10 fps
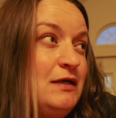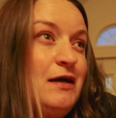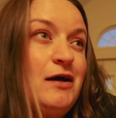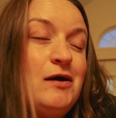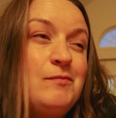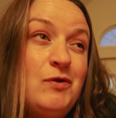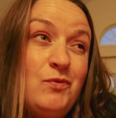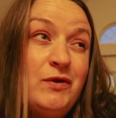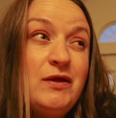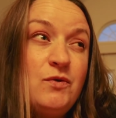But a
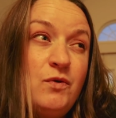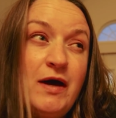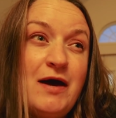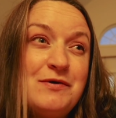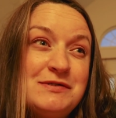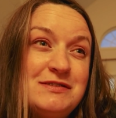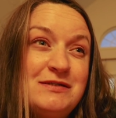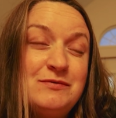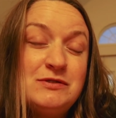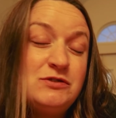really cool house.
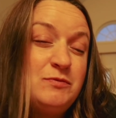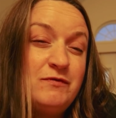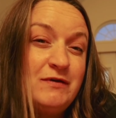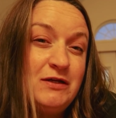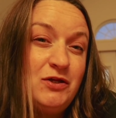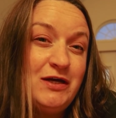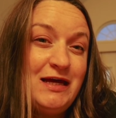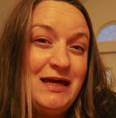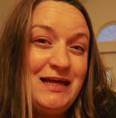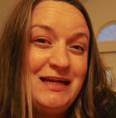It was super fun to look
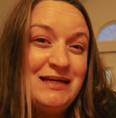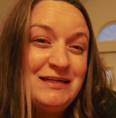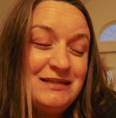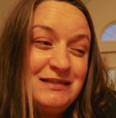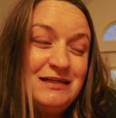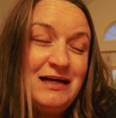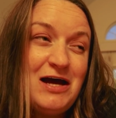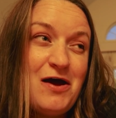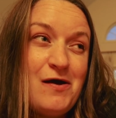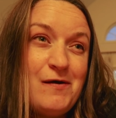in.
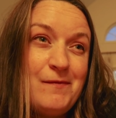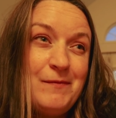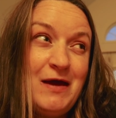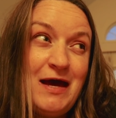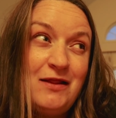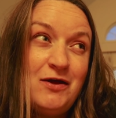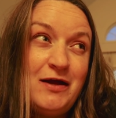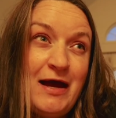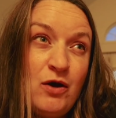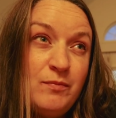It had a lot
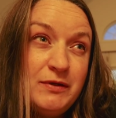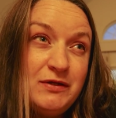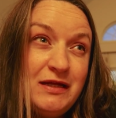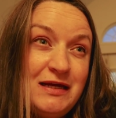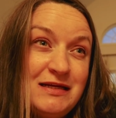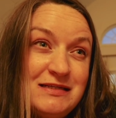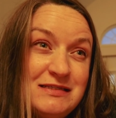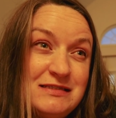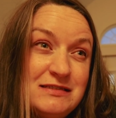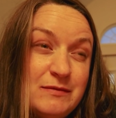of
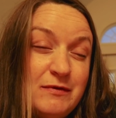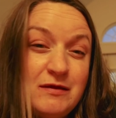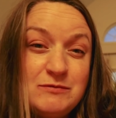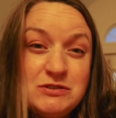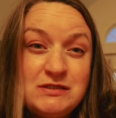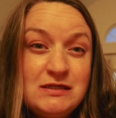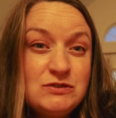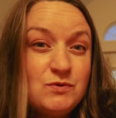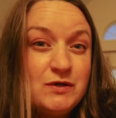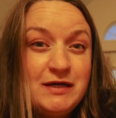outbuildings. Some of them just needed
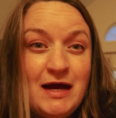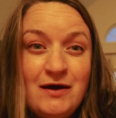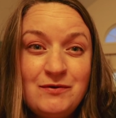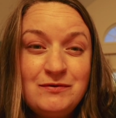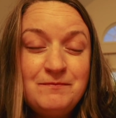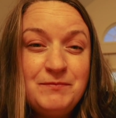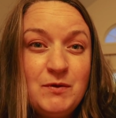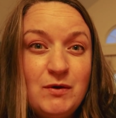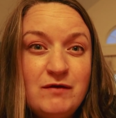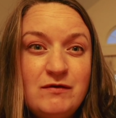torn down.
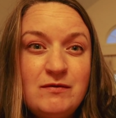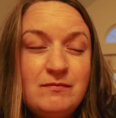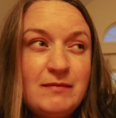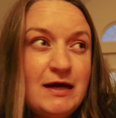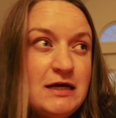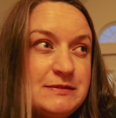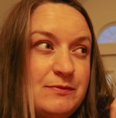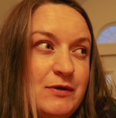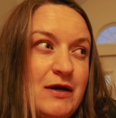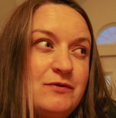One of them, my
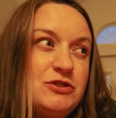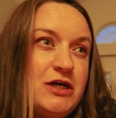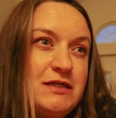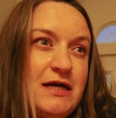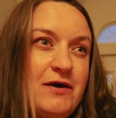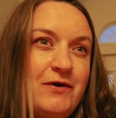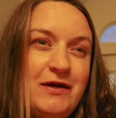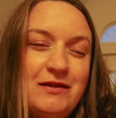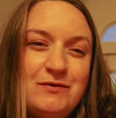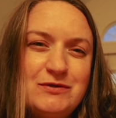husband went out and checked out,
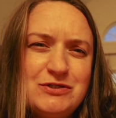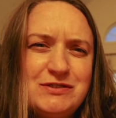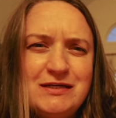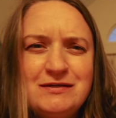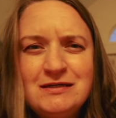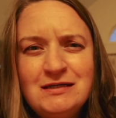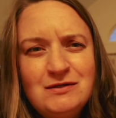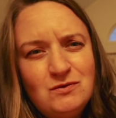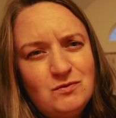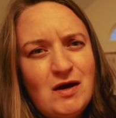and there were just like
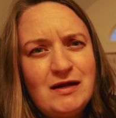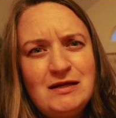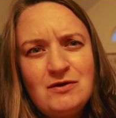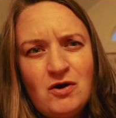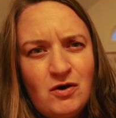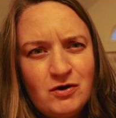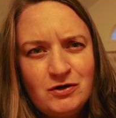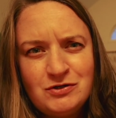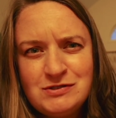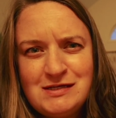rotting
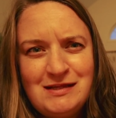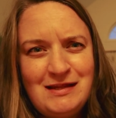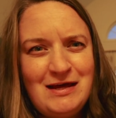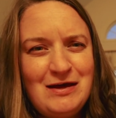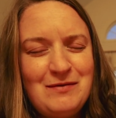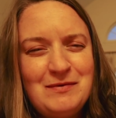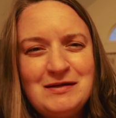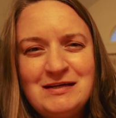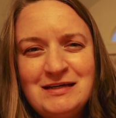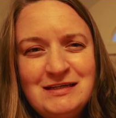cars in them
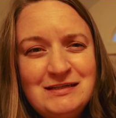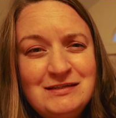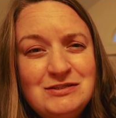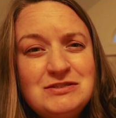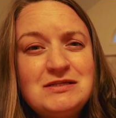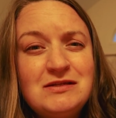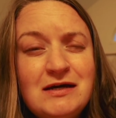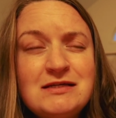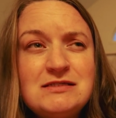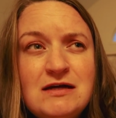and just a
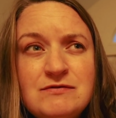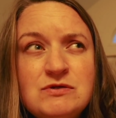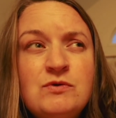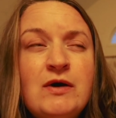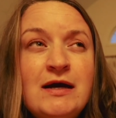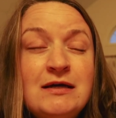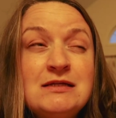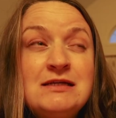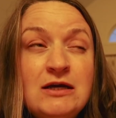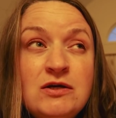lot of stuff. So I
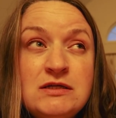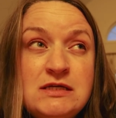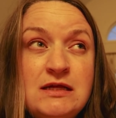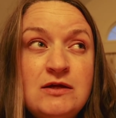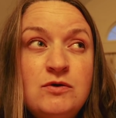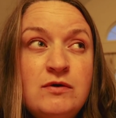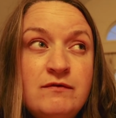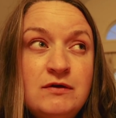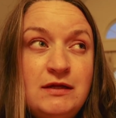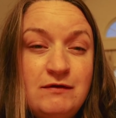can guarantee that
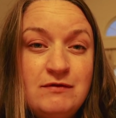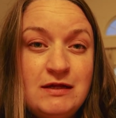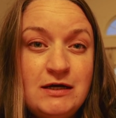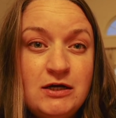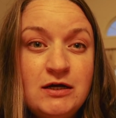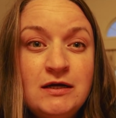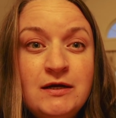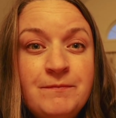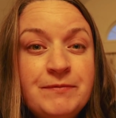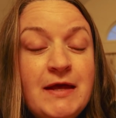whoever lived there
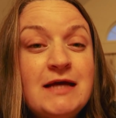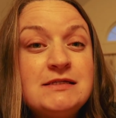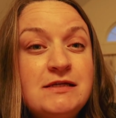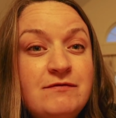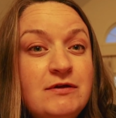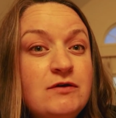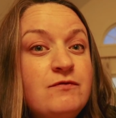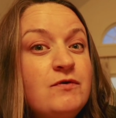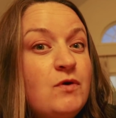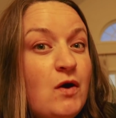has lived there
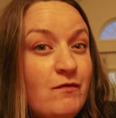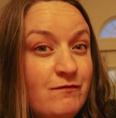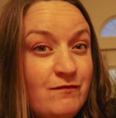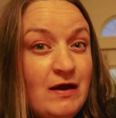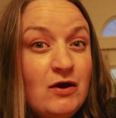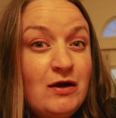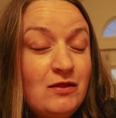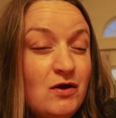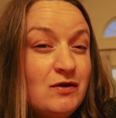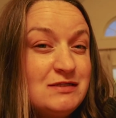for a very
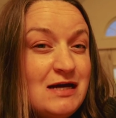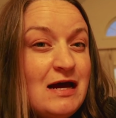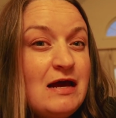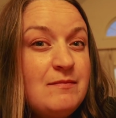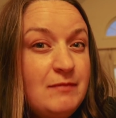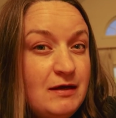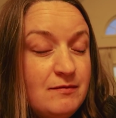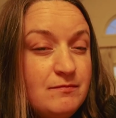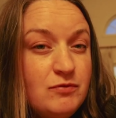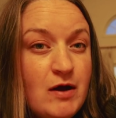long time, like
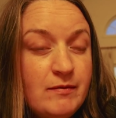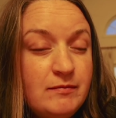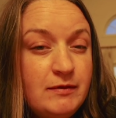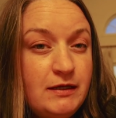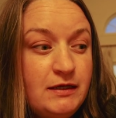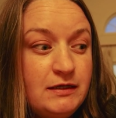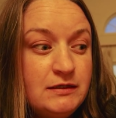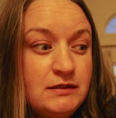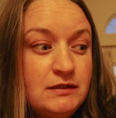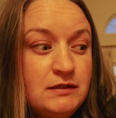probably
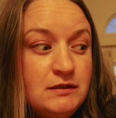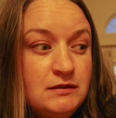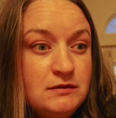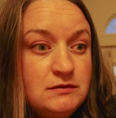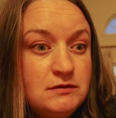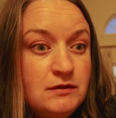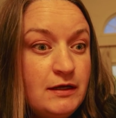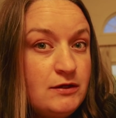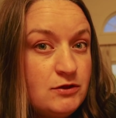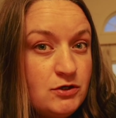
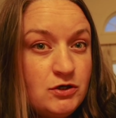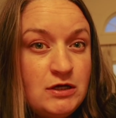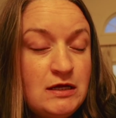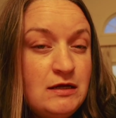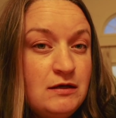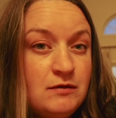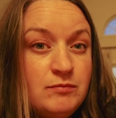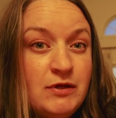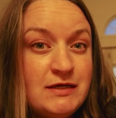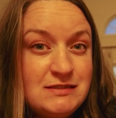like 30
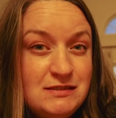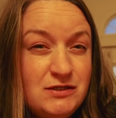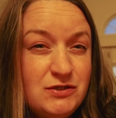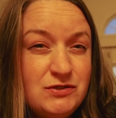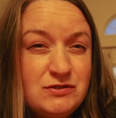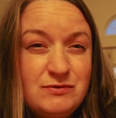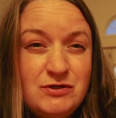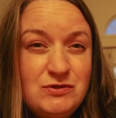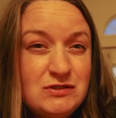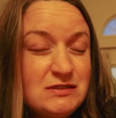plus years, where
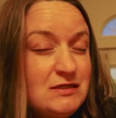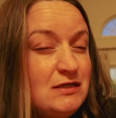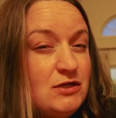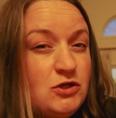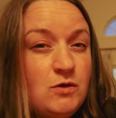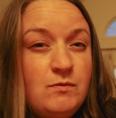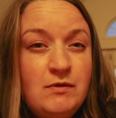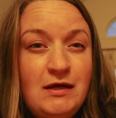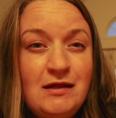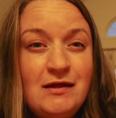you just can
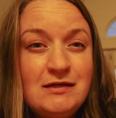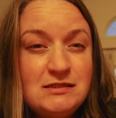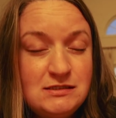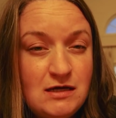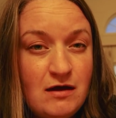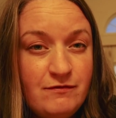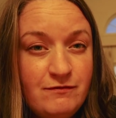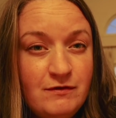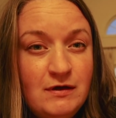accumulate a lot of stuff